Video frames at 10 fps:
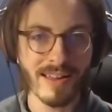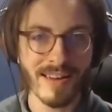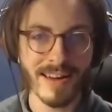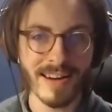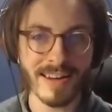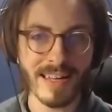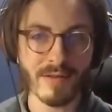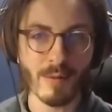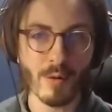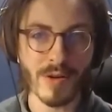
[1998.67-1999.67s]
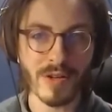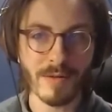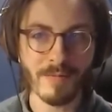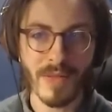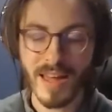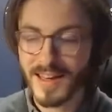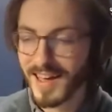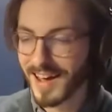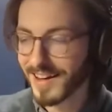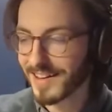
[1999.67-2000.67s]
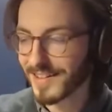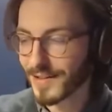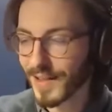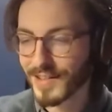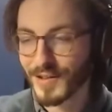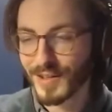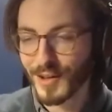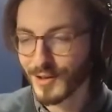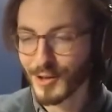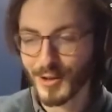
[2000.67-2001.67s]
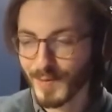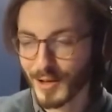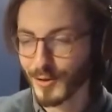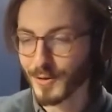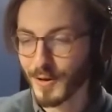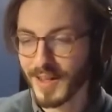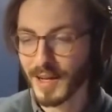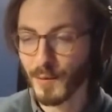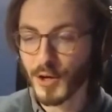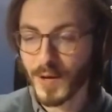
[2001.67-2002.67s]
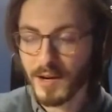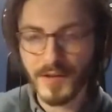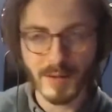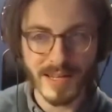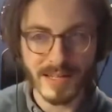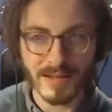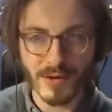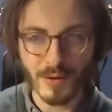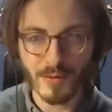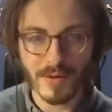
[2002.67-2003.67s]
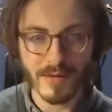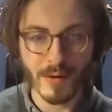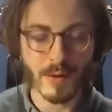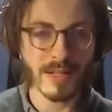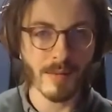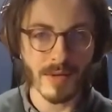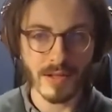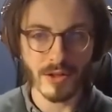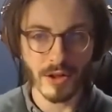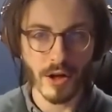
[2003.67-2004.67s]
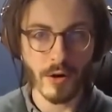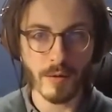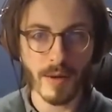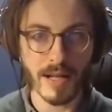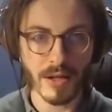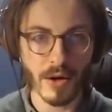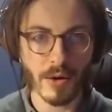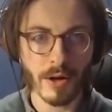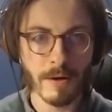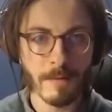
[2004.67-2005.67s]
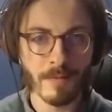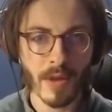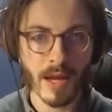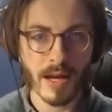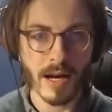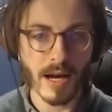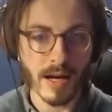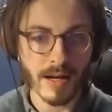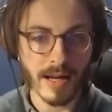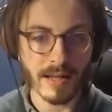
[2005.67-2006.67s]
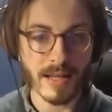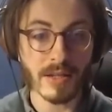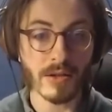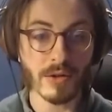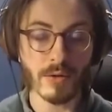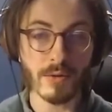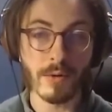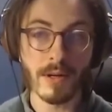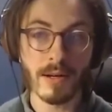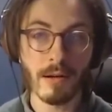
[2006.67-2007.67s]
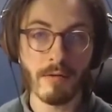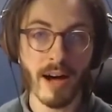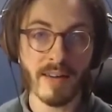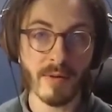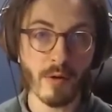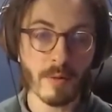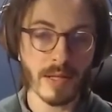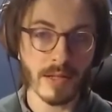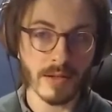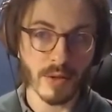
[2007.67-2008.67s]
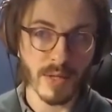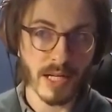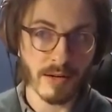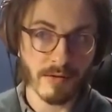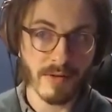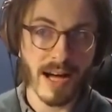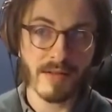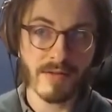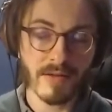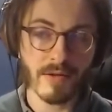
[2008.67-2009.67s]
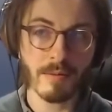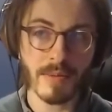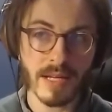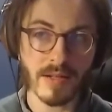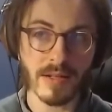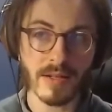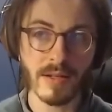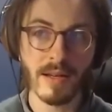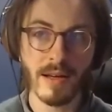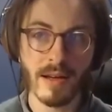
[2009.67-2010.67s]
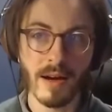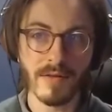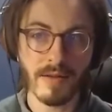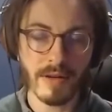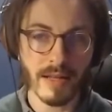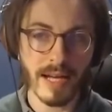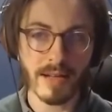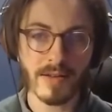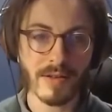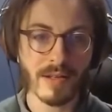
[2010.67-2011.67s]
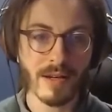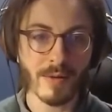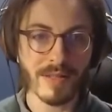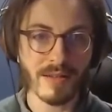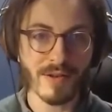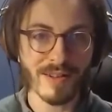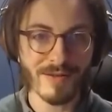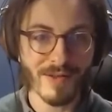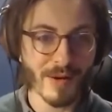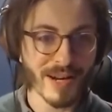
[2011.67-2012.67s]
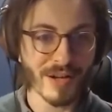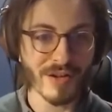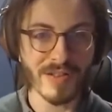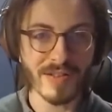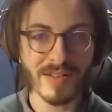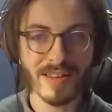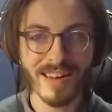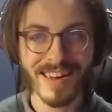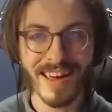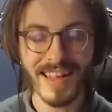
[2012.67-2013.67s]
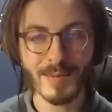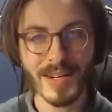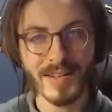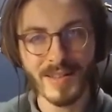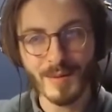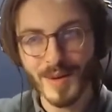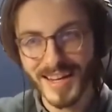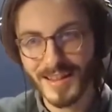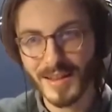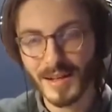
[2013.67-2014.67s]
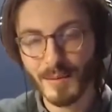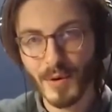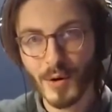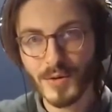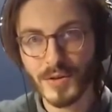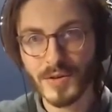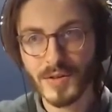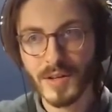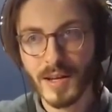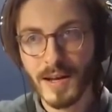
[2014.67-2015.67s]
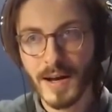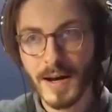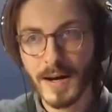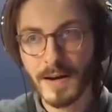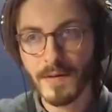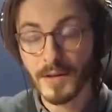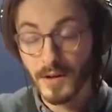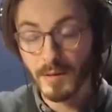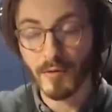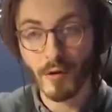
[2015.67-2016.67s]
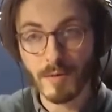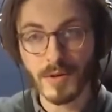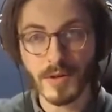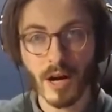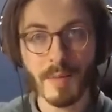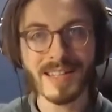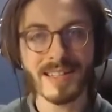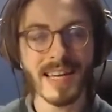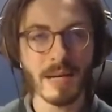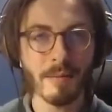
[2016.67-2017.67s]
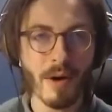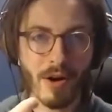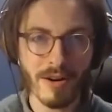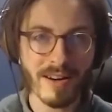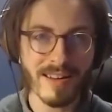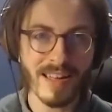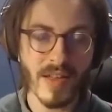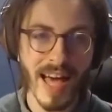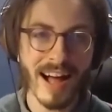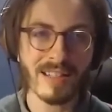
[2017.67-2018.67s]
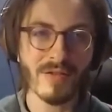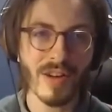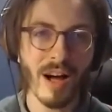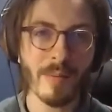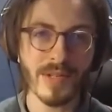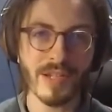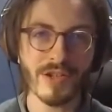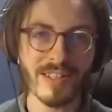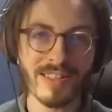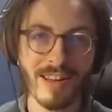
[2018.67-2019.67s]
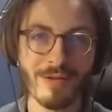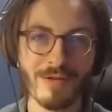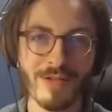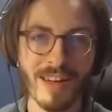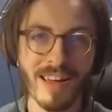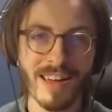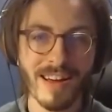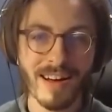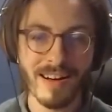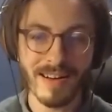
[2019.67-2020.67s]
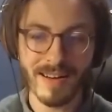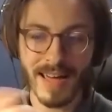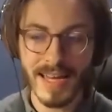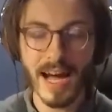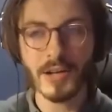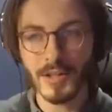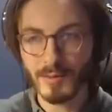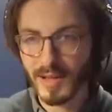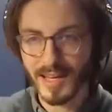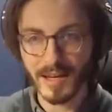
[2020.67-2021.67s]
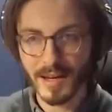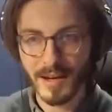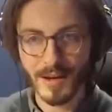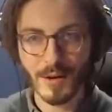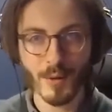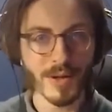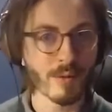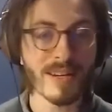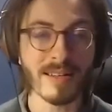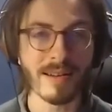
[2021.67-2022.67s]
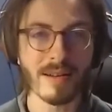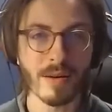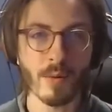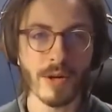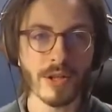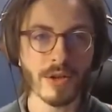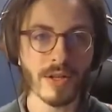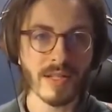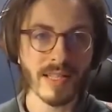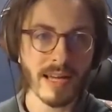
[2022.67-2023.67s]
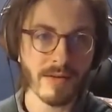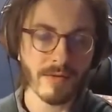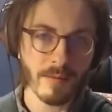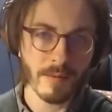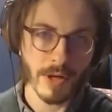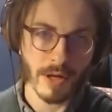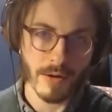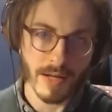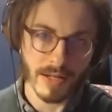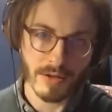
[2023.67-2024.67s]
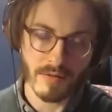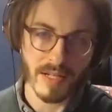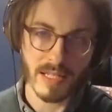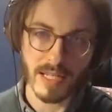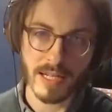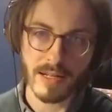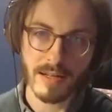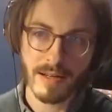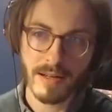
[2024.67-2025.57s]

at any given moment. So that's just such a special thing. When you hear this piece, if you looked up this Chaconne by Lecoq and listened to 5 performances, you would hear 5 different pieces of different lengths with different variations. And that's because the composers, the performers are meant to take part in the act of composition itself, and not just play what's written, which you could say, like Stravinsky